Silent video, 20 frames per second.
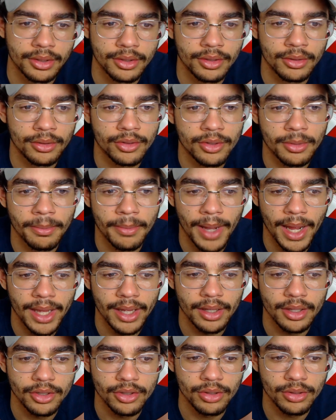do some
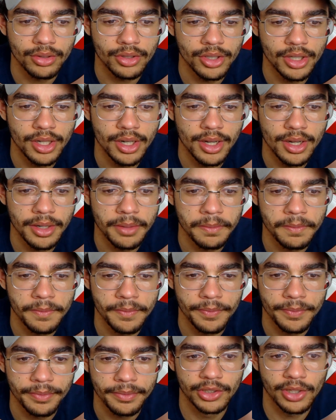mind control shit on him?
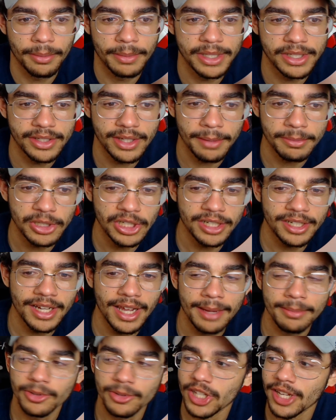Some Inception
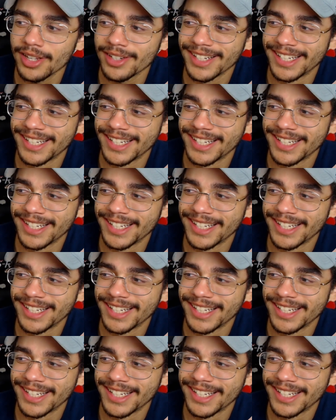type shit?